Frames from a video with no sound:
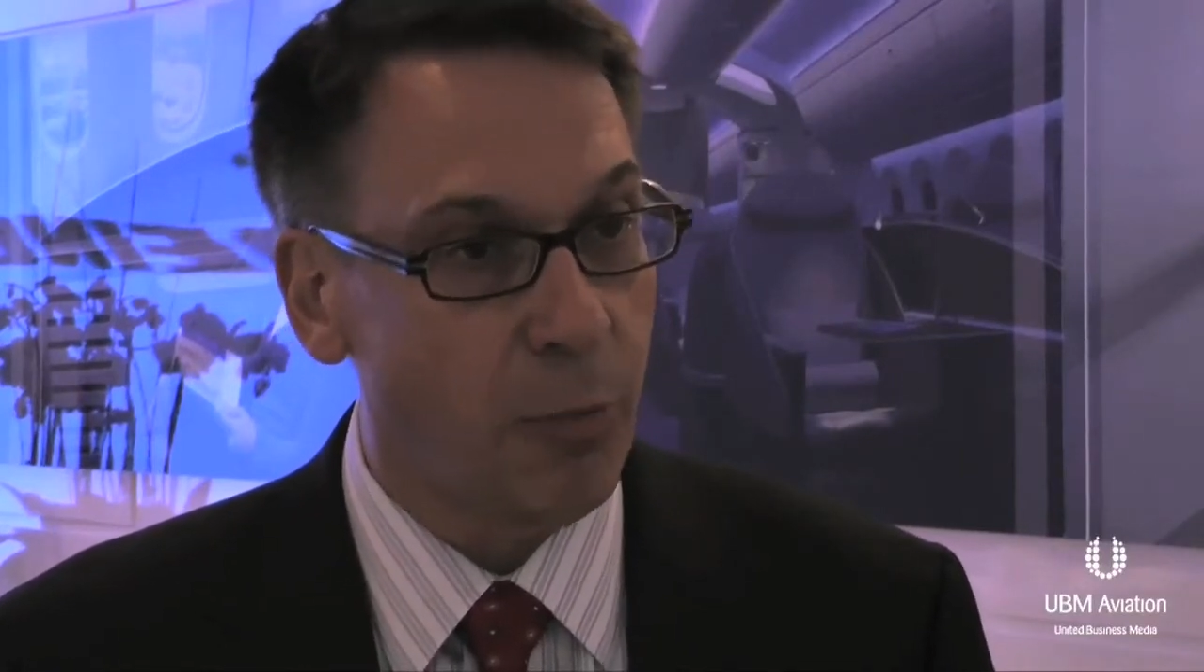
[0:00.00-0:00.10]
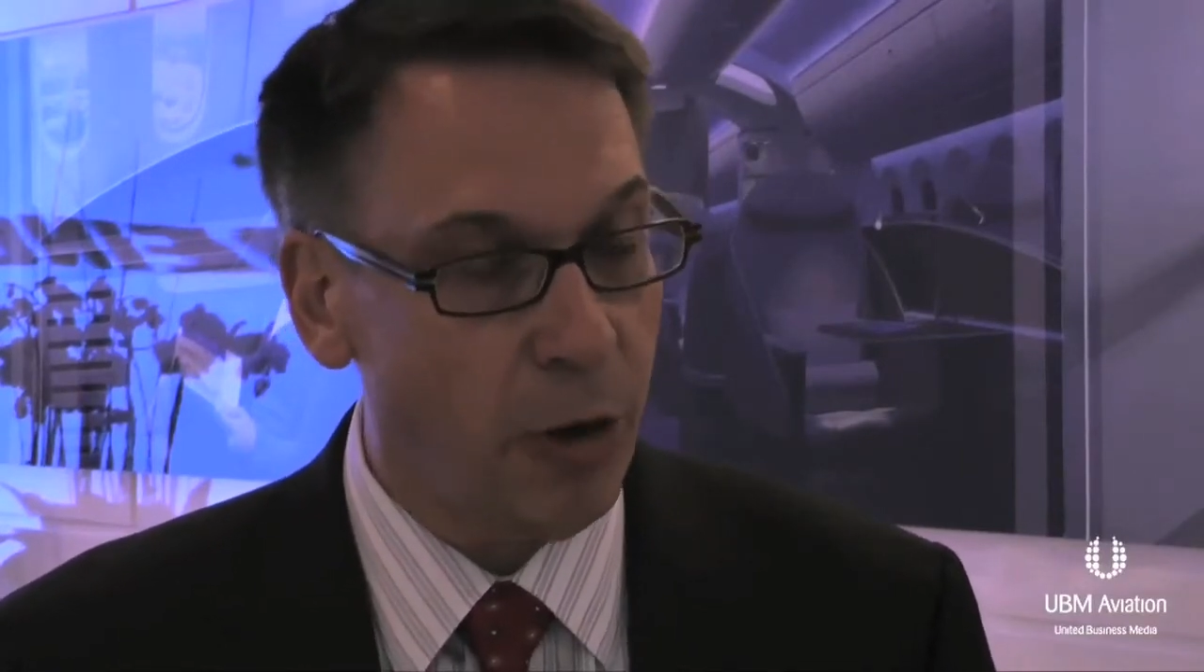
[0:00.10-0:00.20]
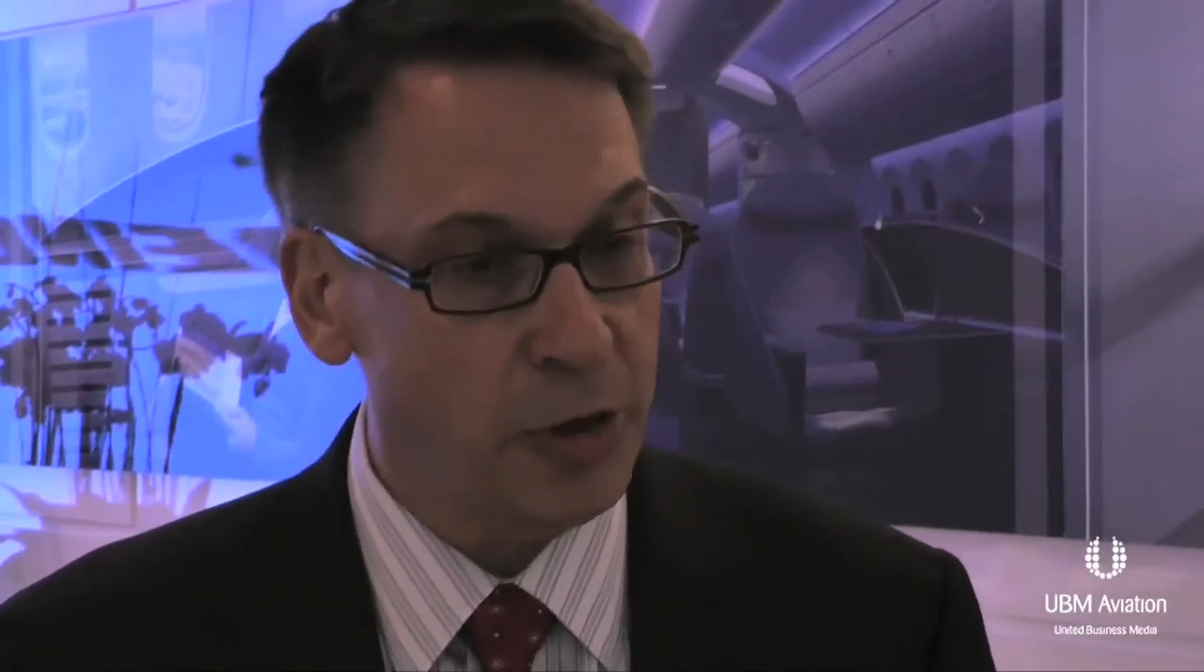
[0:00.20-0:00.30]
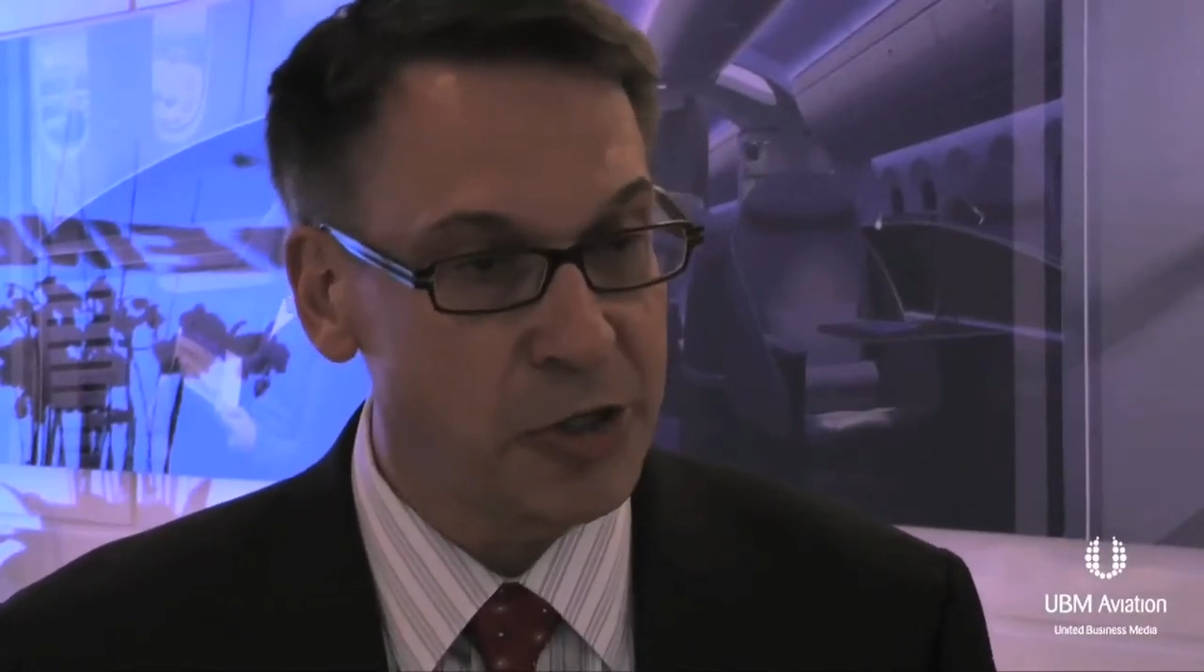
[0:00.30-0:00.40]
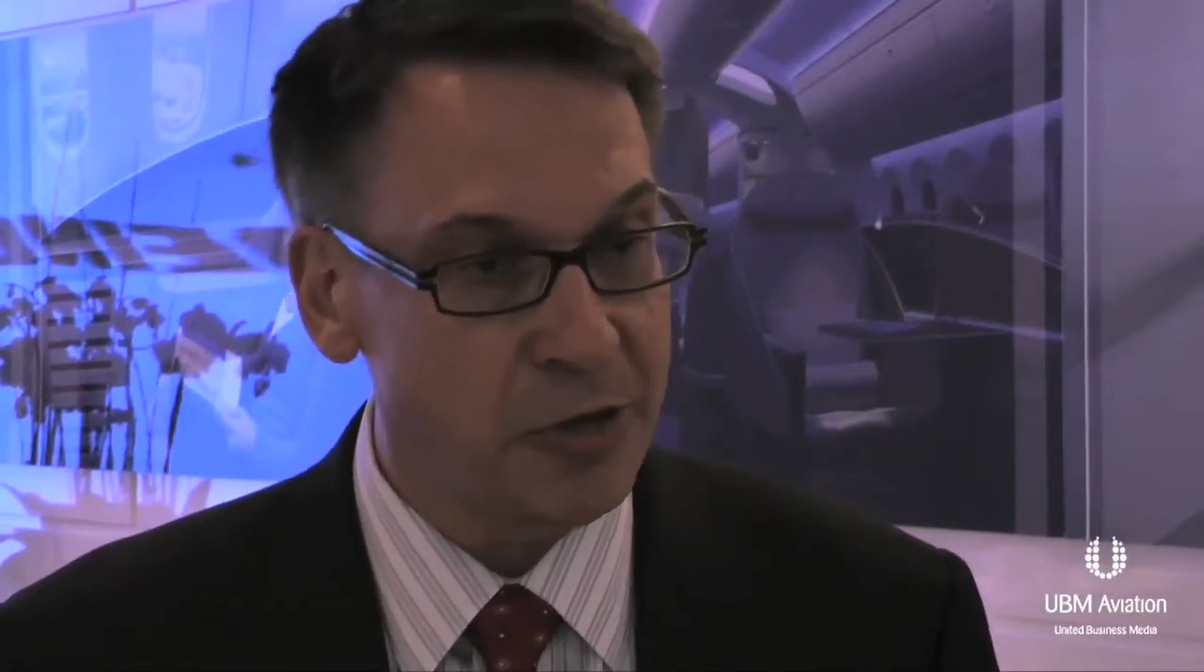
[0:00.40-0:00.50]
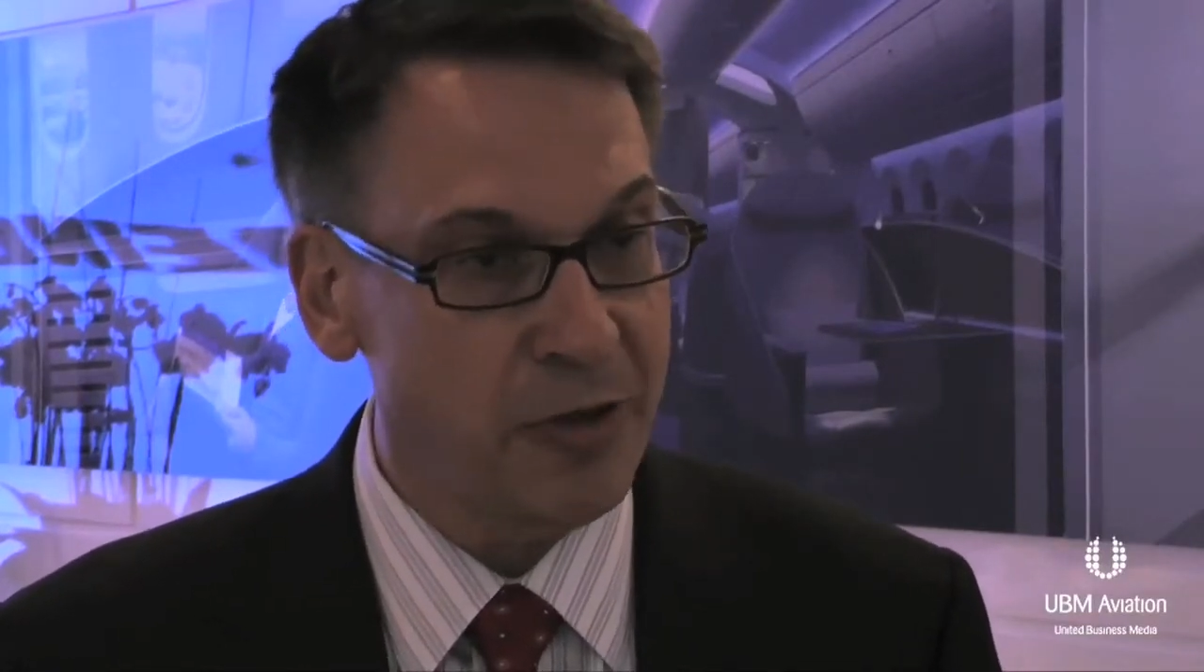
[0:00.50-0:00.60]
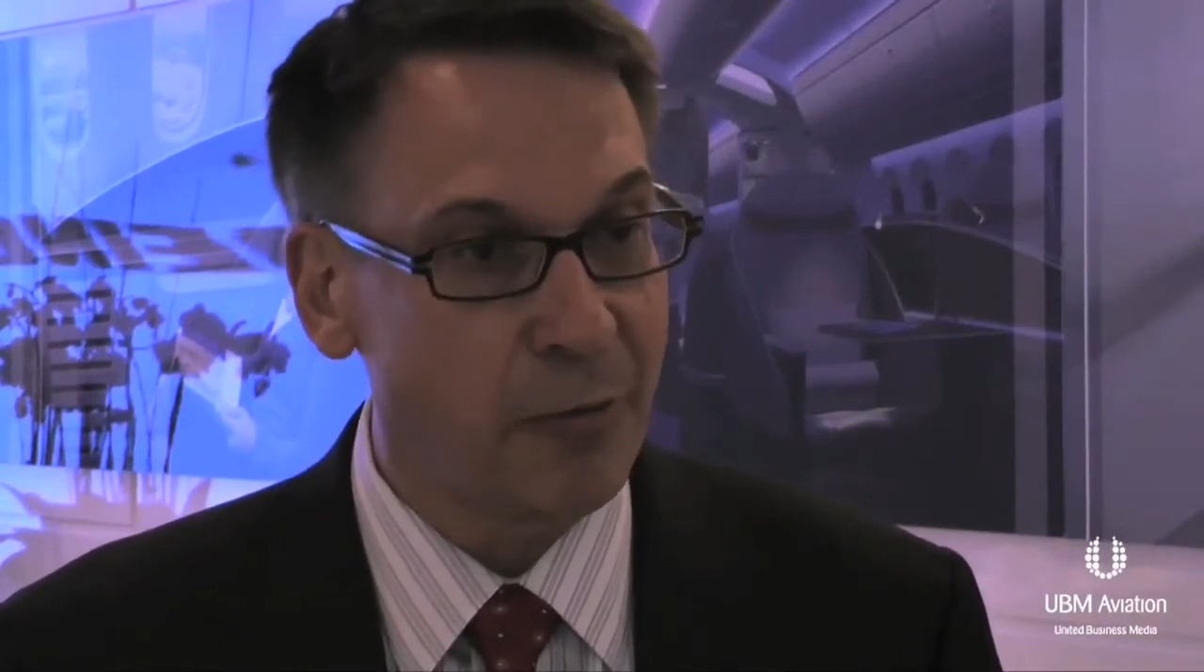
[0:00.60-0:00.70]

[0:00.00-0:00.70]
margin